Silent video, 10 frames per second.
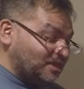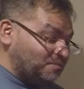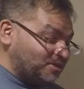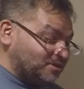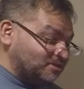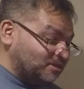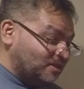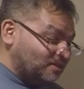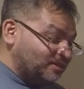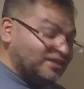that because
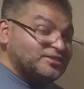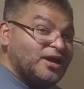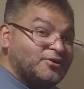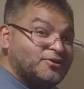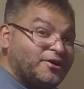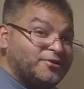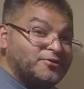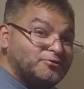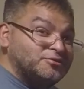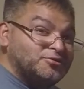that's how
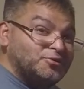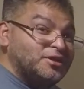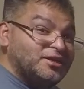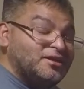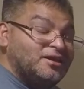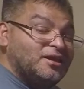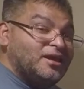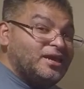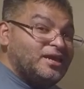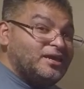Cargo is doing it.
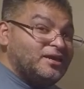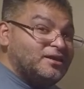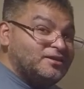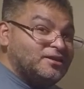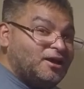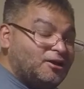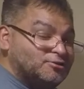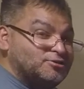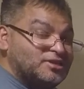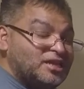And
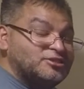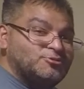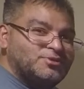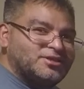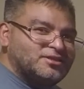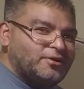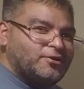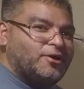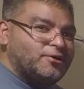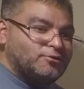also not just because how
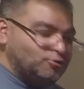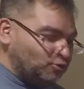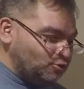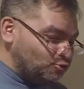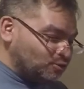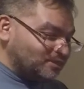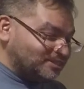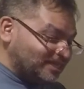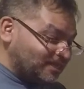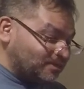Cargo do it. You can
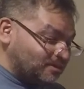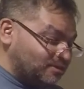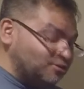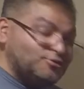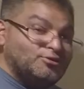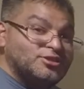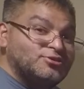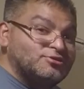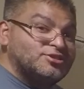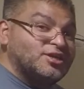technically do this
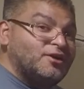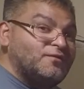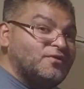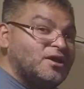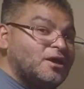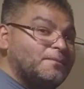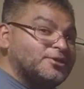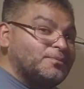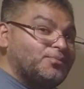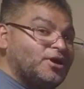yourself, but the
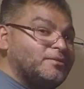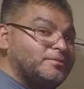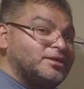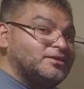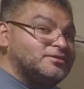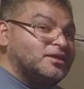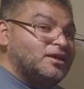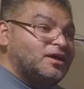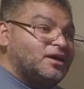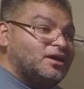problem is
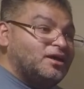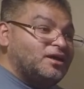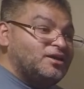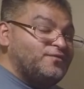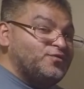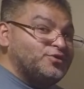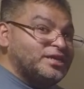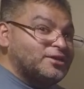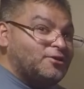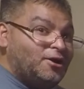if you
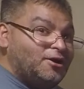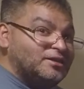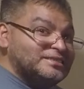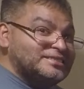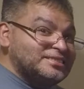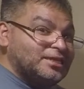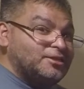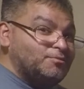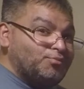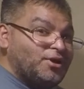get caught
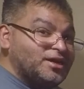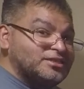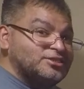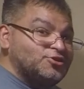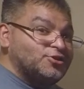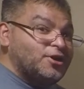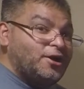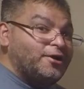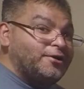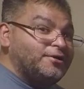selling products in your
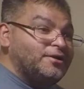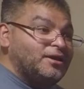car